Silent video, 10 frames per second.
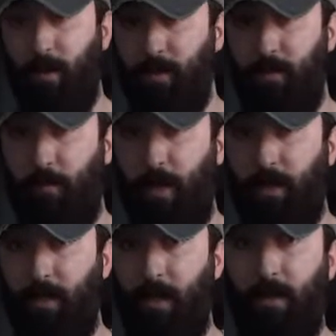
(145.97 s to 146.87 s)
I still haven't played
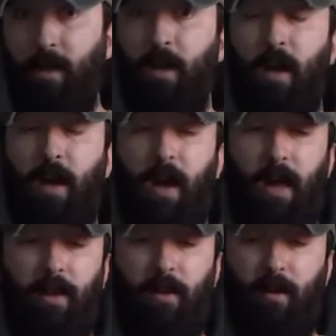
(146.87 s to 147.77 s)
it yet.
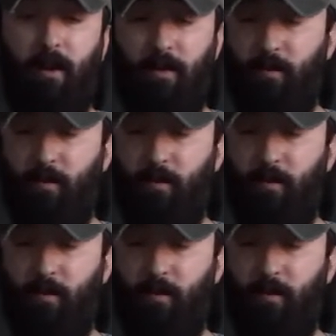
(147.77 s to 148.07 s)
And it's